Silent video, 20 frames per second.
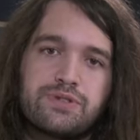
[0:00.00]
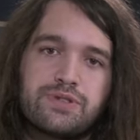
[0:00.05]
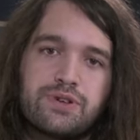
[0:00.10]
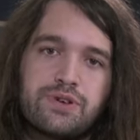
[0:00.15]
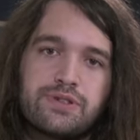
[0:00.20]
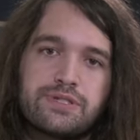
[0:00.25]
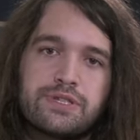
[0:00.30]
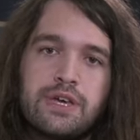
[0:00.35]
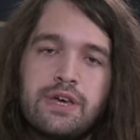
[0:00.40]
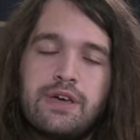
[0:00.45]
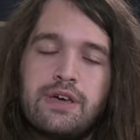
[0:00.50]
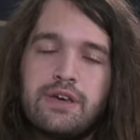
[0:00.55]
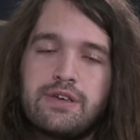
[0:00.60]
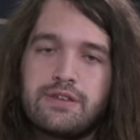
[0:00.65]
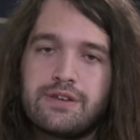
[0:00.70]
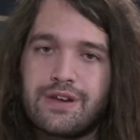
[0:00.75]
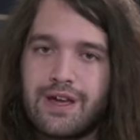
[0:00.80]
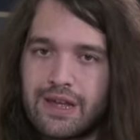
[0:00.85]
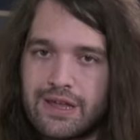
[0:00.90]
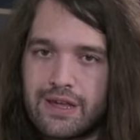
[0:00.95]
results
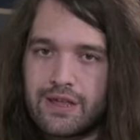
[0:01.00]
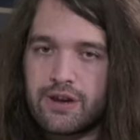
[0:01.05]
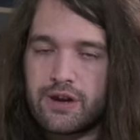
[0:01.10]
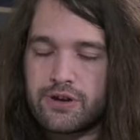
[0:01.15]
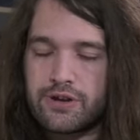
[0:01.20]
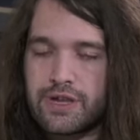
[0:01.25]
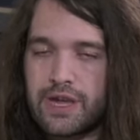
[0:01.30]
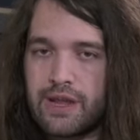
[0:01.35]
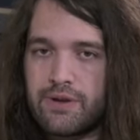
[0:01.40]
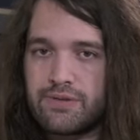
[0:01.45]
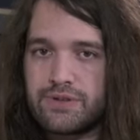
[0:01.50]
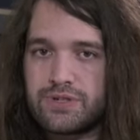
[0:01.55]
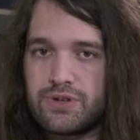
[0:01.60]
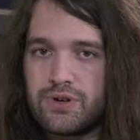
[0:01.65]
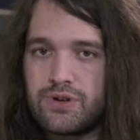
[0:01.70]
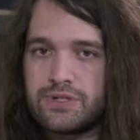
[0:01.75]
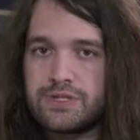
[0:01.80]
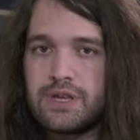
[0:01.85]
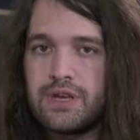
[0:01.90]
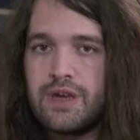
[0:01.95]
and the 9900K
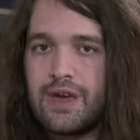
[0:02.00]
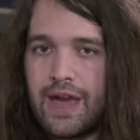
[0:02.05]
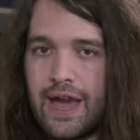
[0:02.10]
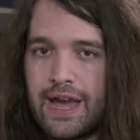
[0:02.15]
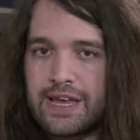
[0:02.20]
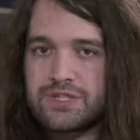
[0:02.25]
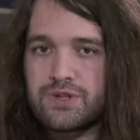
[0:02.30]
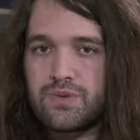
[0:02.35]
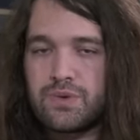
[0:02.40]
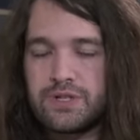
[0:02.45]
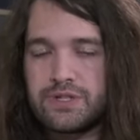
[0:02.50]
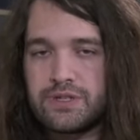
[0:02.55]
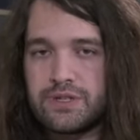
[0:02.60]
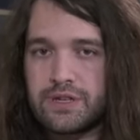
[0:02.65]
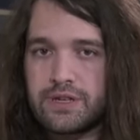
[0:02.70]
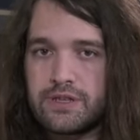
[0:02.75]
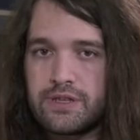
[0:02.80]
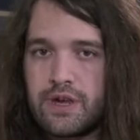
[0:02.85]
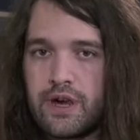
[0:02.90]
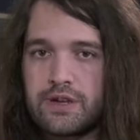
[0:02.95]
results as
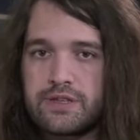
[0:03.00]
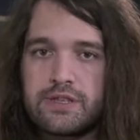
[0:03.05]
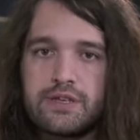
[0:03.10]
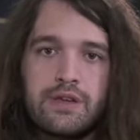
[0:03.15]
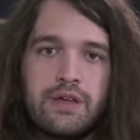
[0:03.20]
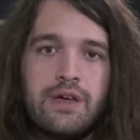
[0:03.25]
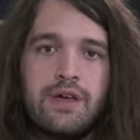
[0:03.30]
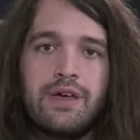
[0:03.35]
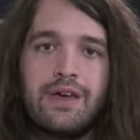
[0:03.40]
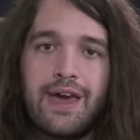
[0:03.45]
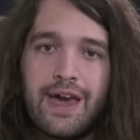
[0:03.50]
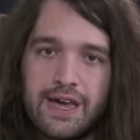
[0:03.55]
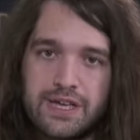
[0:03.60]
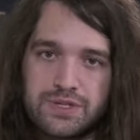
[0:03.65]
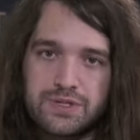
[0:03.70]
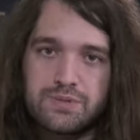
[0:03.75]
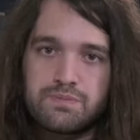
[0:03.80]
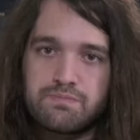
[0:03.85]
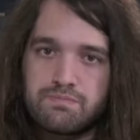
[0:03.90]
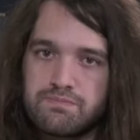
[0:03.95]
originally conducted,
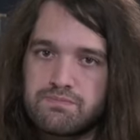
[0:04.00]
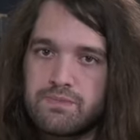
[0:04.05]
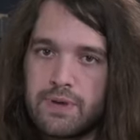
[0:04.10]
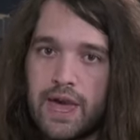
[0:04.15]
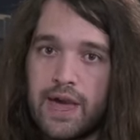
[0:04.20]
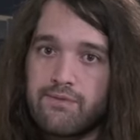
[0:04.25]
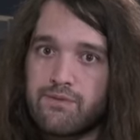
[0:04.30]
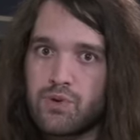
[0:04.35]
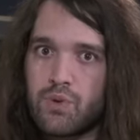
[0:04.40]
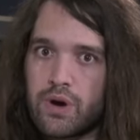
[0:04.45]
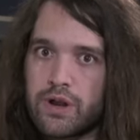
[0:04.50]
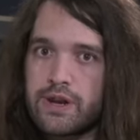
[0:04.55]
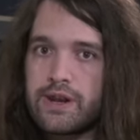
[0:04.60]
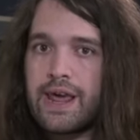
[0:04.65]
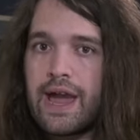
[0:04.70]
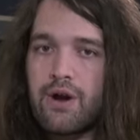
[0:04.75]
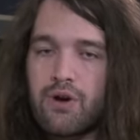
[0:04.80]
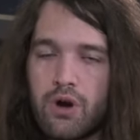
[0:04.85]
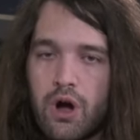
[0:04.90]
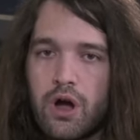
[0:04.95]
as everyone in
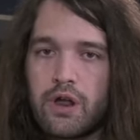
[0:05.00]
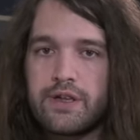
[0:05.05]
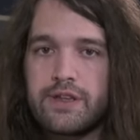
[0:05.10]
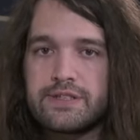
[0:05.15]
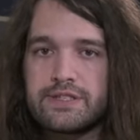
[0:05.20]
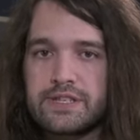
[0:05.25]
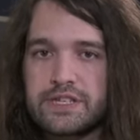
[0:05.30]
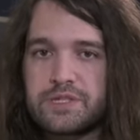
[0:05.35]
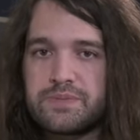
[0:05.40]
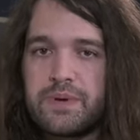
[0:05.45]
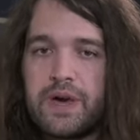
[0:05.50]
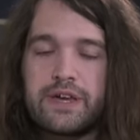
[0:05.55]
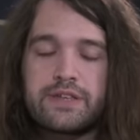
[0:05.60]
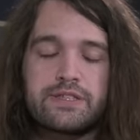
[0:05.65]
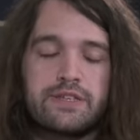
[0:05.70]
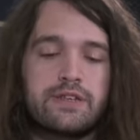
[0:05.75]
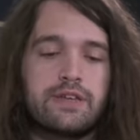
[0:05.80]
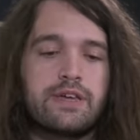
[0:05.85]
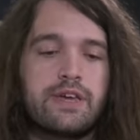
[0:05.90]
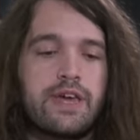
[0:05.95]
our audience
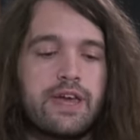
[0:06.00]
expected.